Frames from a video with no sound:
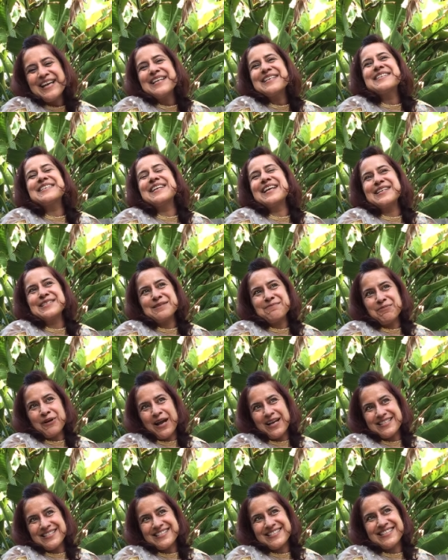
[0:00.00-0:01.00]
Today's a
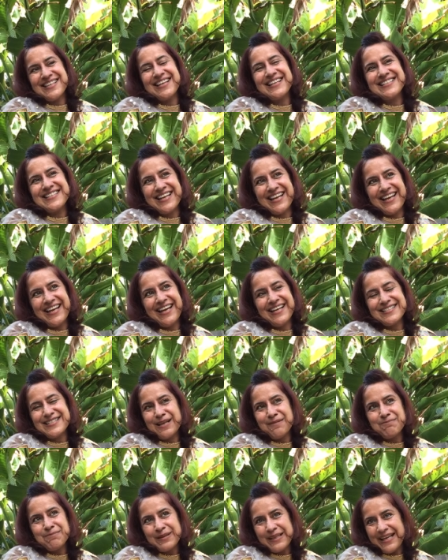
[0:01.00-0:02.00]
processing day as
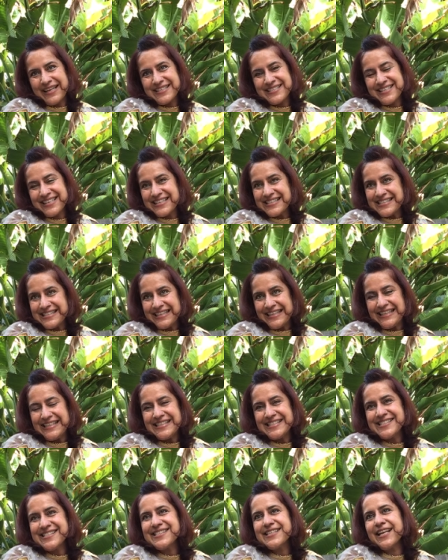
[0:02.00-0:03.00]
I'm planting
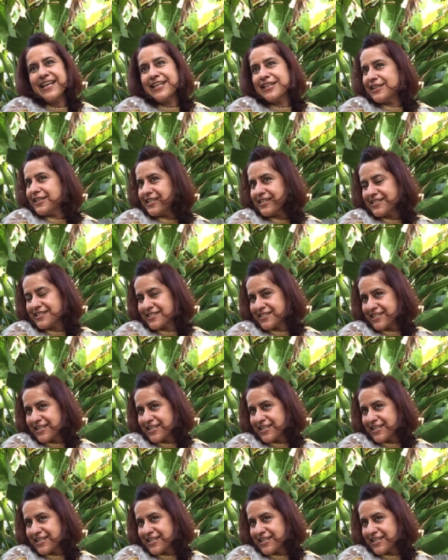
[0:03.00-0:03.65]
seeds in this